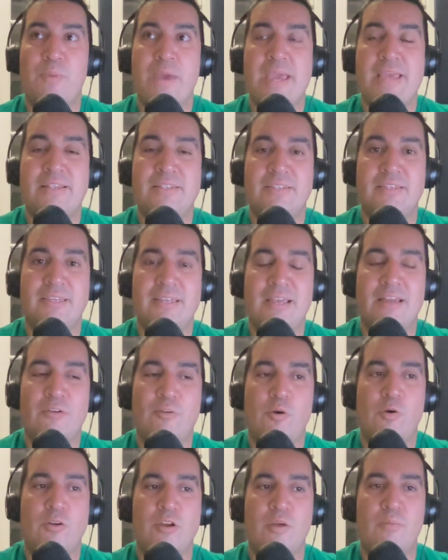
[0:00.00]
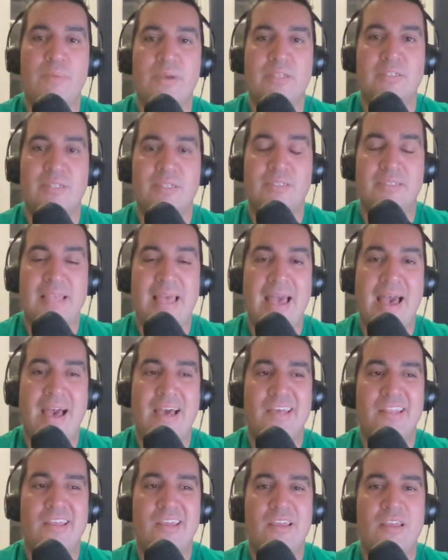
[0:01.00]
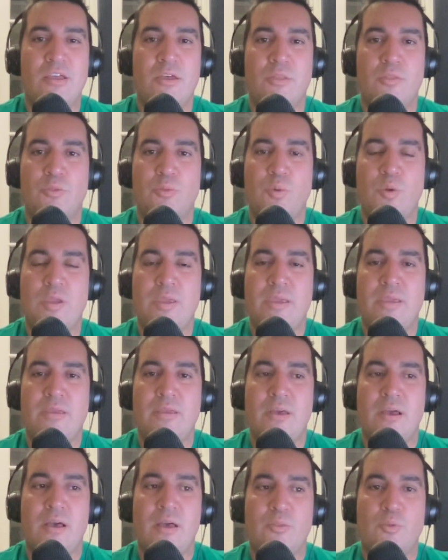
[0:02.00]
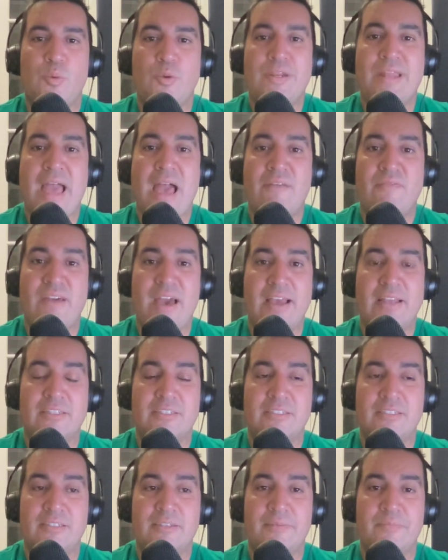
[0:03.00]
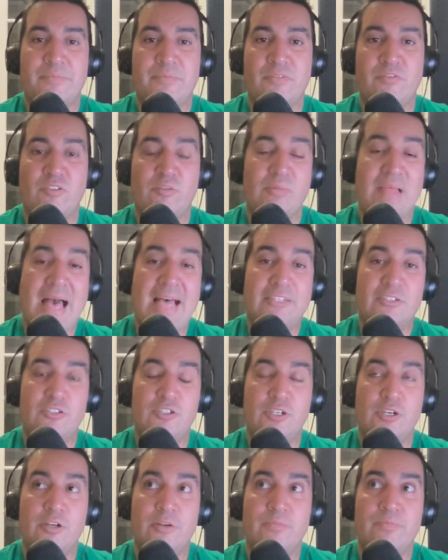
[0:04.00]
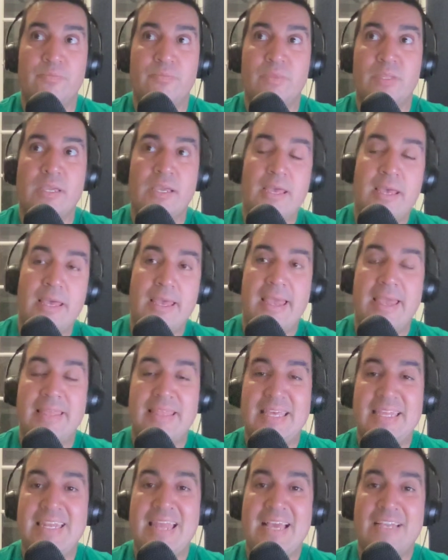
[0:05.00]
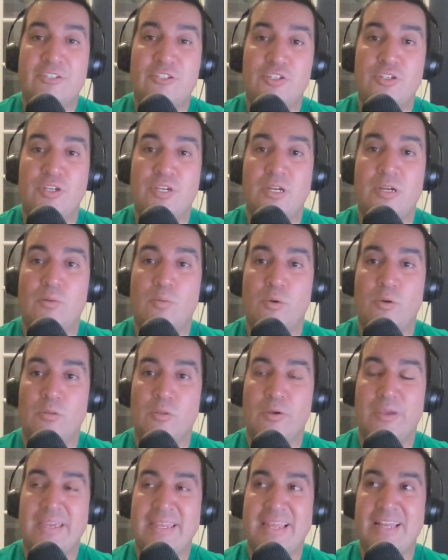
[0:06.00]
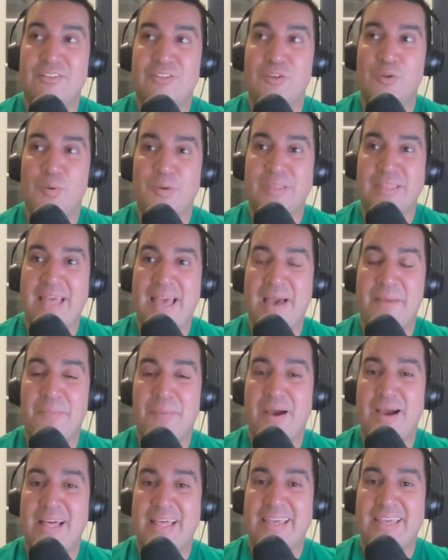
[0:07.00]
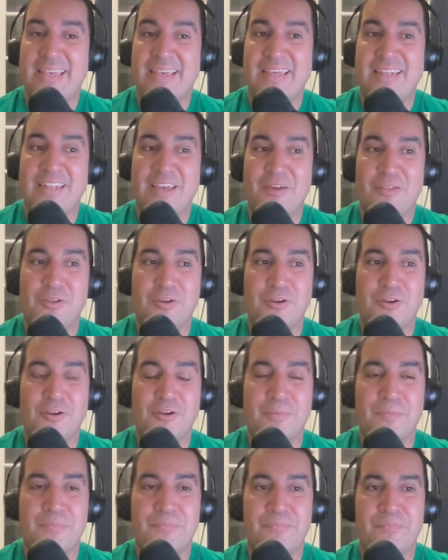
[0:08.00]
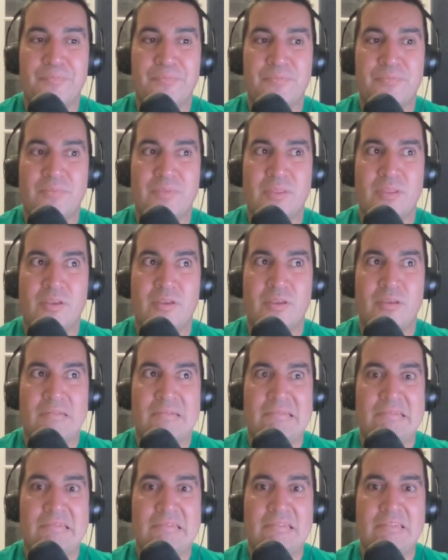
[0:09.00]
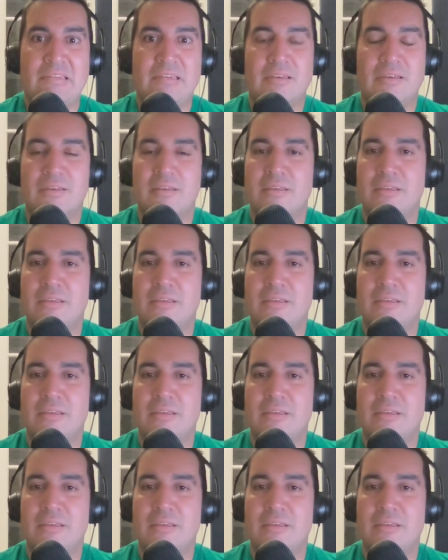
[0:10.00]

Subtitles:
pacing at growing our business at 3.5x from last year. And then next year we're looking at doing that by like another 3